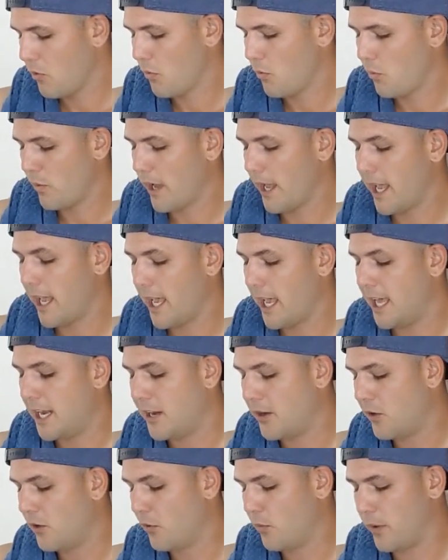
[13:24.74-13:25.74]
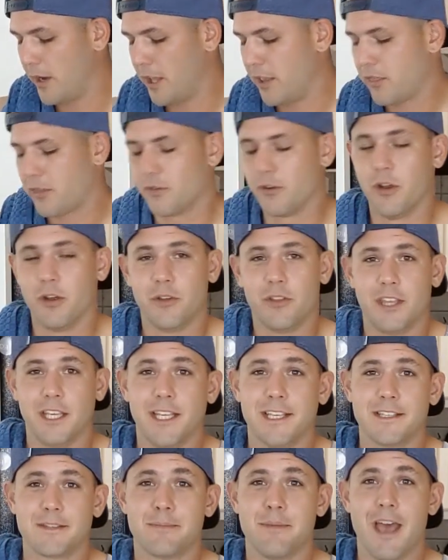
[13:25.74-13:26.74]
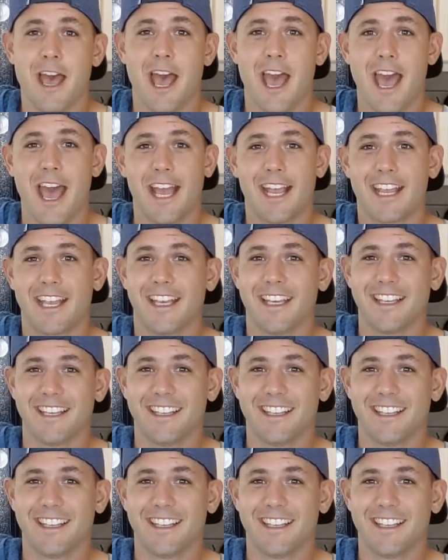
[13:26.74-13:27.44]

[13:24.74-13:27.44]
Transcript: when we throw these back.